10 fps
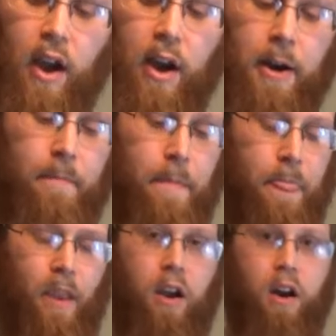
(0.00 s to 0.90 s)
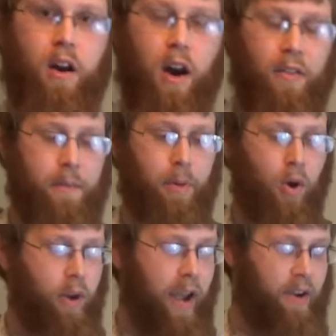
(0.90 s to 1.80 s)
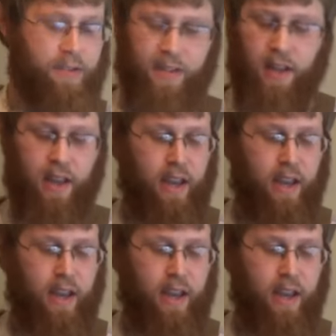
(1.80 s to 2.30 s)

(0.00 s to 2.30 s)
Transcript: on the bolt housing,